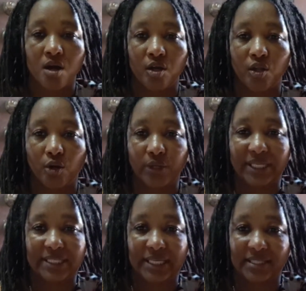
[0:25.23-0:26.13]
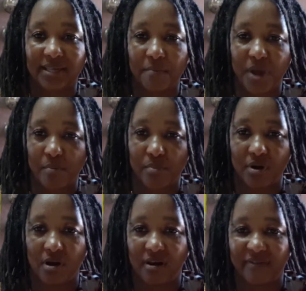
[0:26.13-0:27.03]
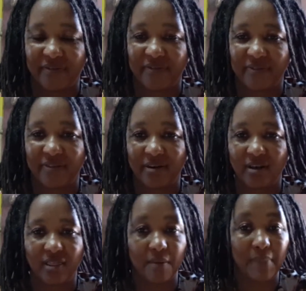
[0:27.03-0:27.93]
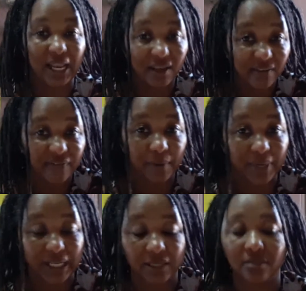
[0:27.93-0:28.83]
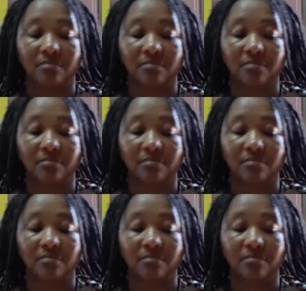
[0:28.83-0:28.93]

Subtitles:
Now this is a member of the melon family,